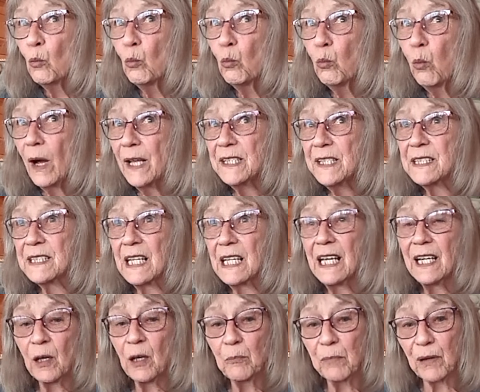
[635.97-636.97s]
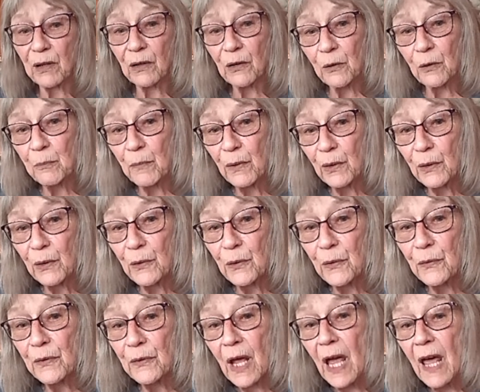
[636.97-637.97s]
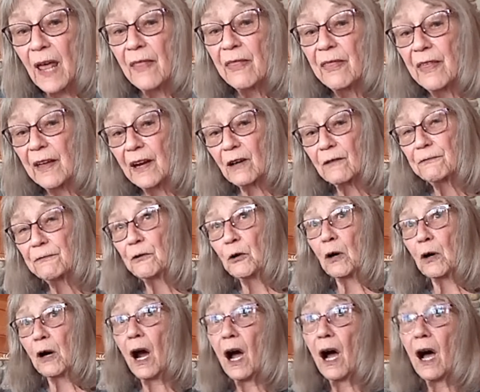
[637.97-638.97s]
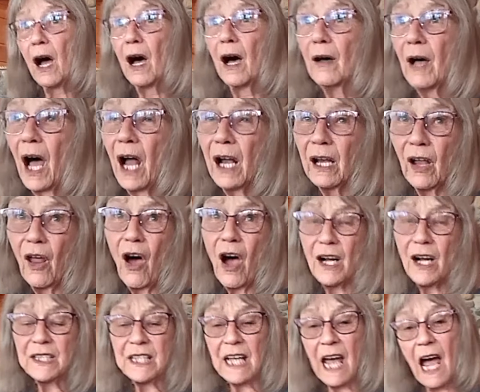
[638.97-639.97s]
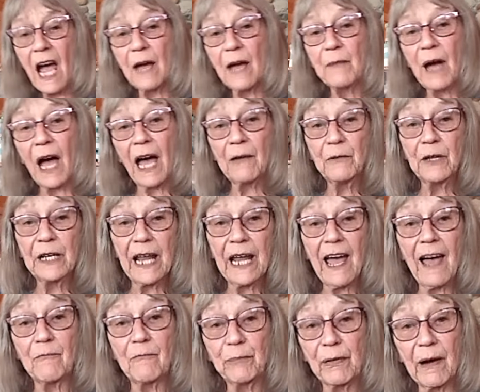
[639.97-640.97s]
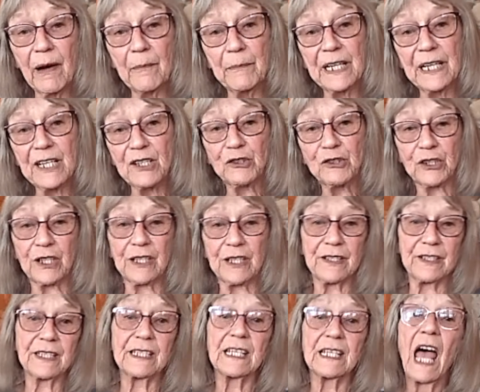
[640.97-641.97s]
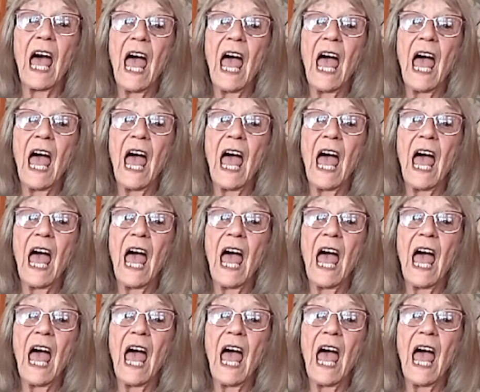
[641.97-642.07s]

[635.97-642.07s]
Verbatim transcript: Once in a blue moon. There for a, uh, a long time, I would have premonitions.